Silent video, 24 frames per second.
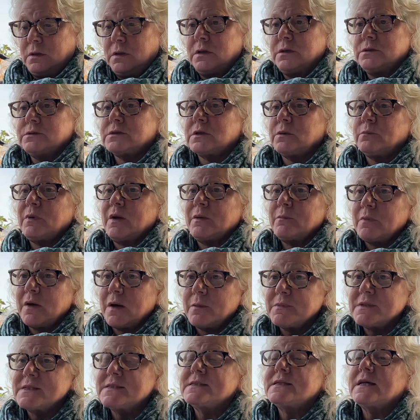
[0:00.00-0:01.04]
So my
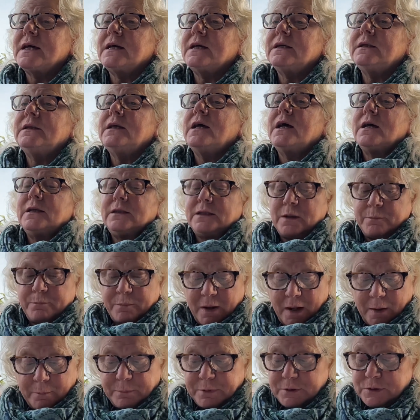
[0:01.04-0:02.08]
mama said that
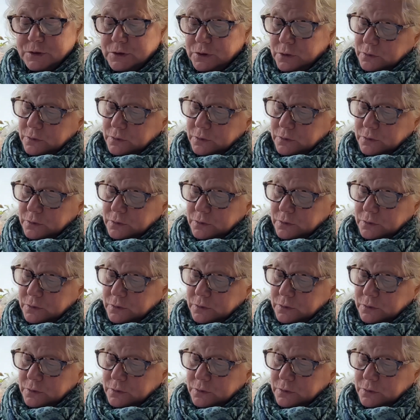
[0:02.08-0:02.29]
Papa Joe